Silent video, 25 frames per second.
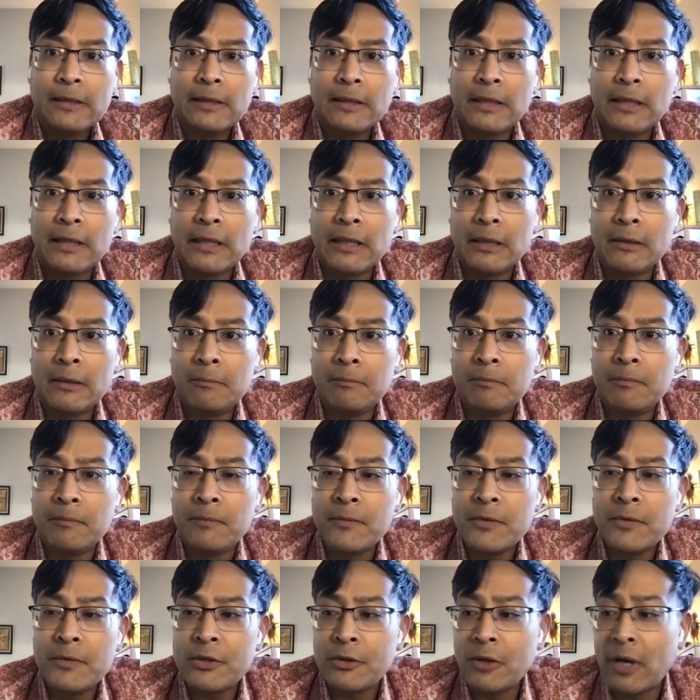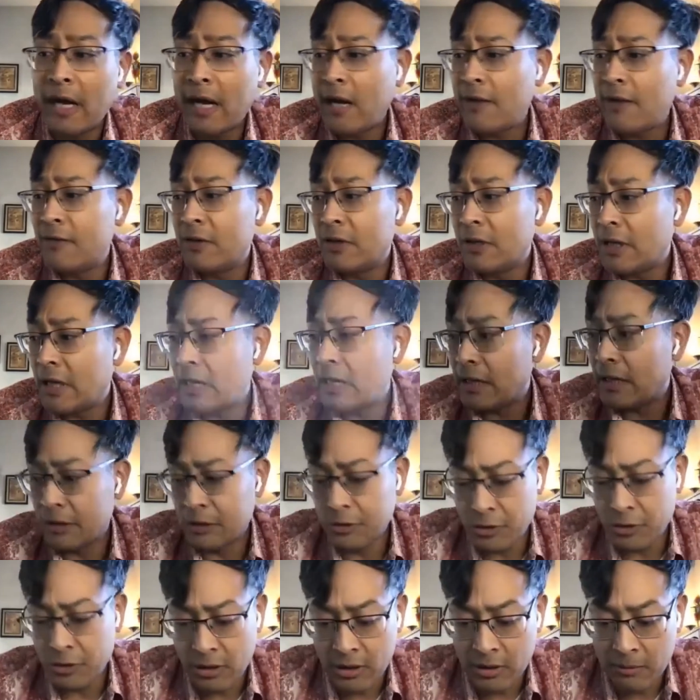So I have not had a
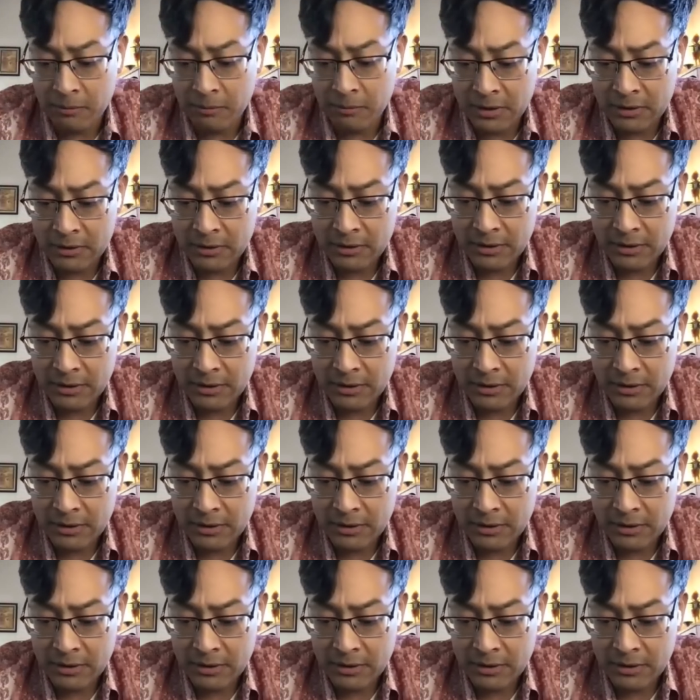job